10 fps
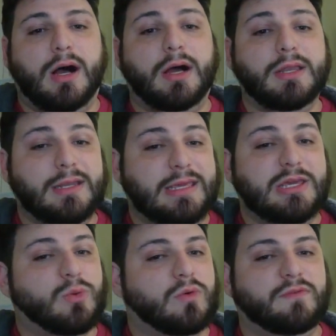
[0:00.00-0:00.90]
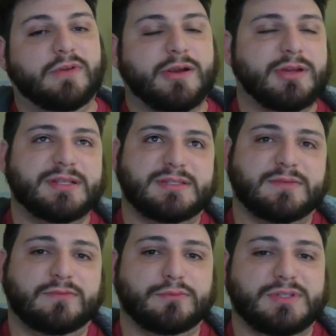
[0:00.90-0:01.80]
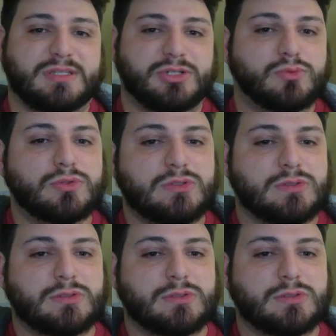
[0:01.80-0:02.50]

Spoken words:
unequal variance of residuals.